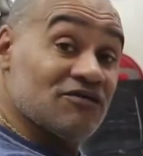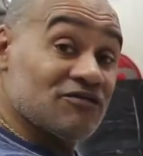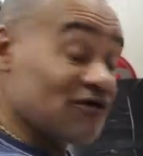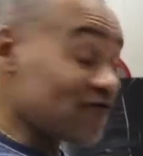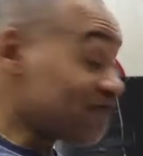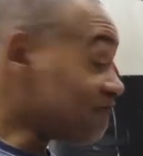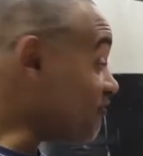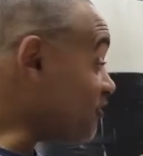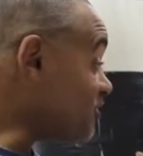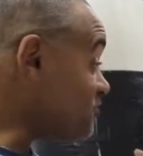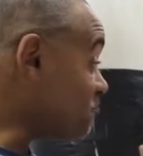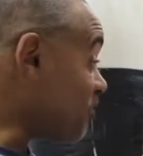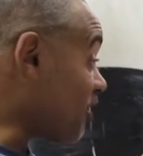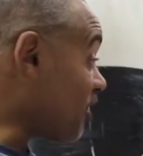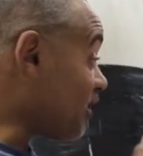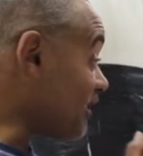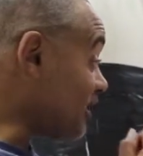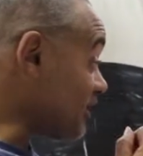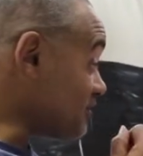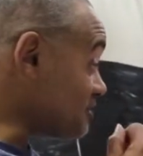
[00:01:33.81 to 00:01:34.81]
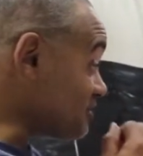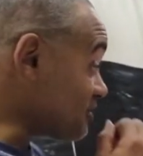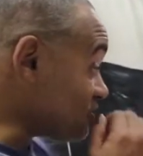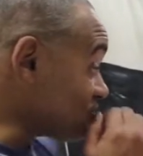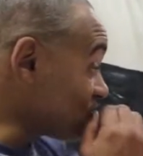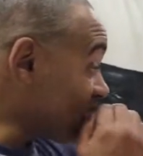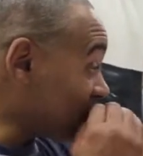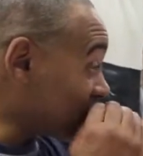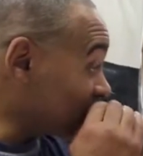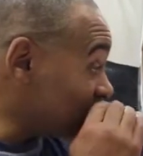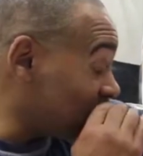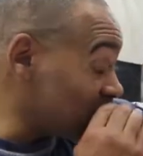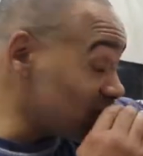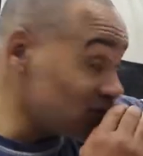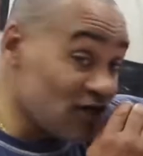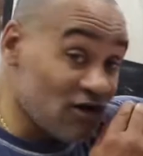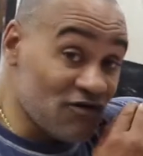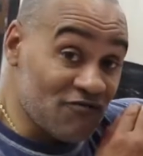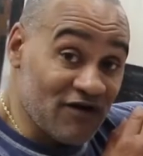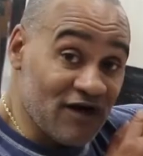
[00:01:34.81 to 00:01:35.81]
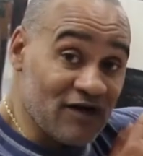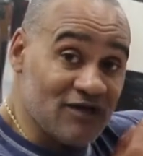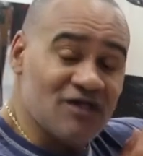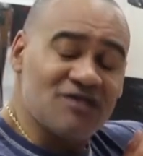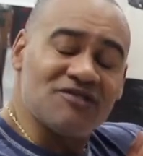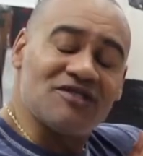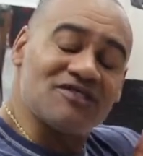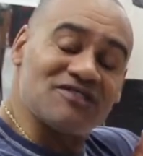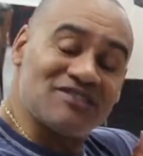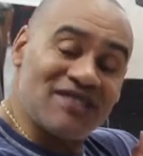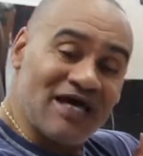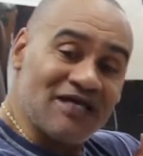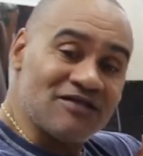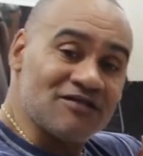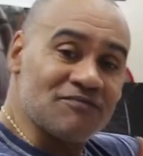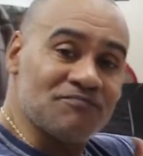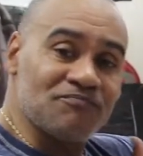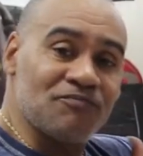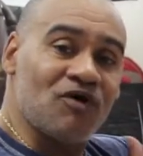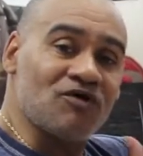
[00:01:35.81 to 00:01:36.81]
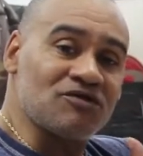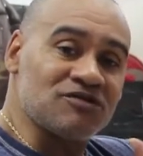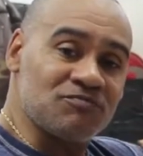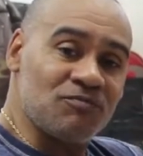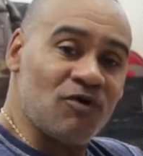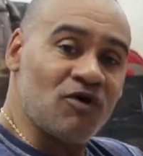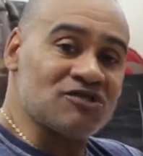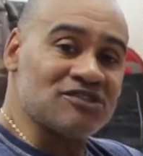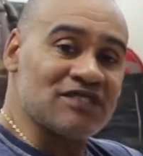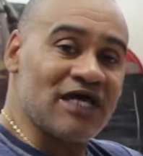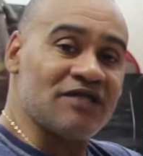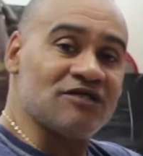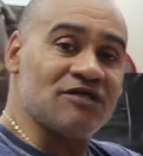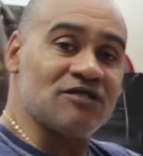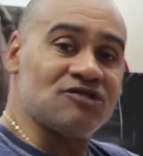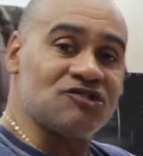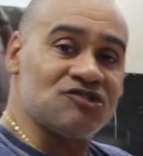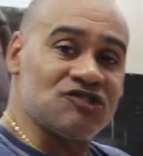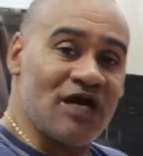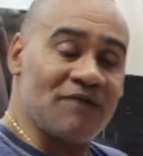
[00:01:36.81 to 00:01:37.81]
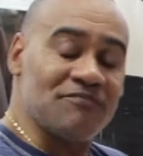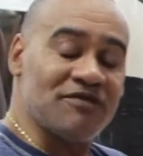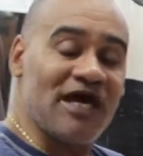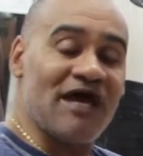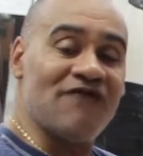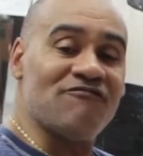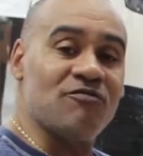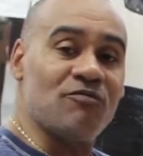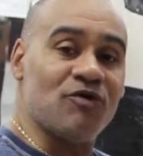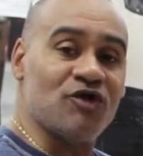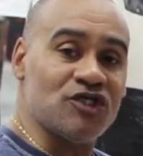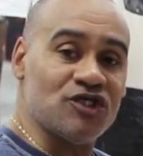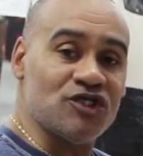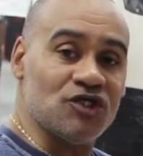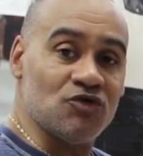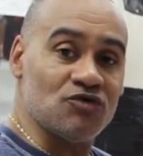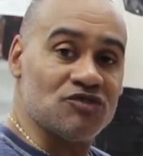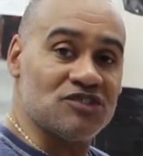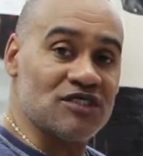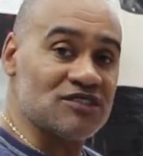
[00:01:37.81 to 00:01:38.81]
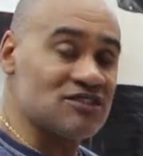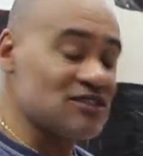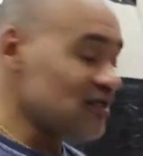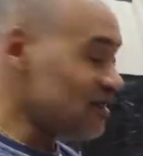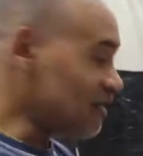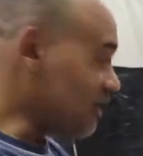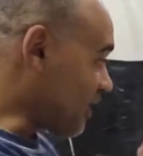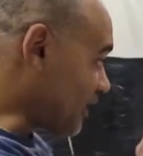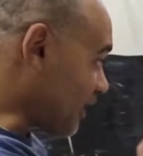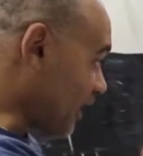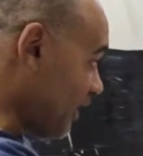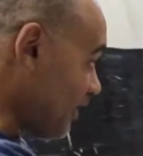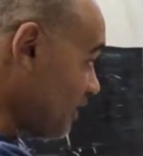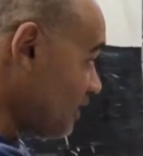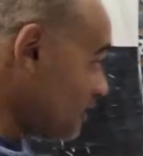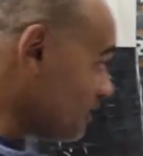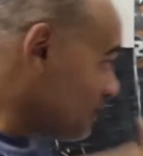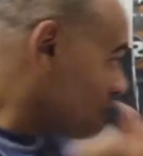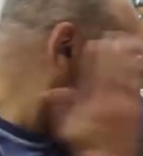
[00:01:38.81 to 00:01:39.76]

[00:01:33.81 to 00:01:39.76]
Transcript: The first part is jab turning over, the standard, bog standard jab that everybody uses, okay?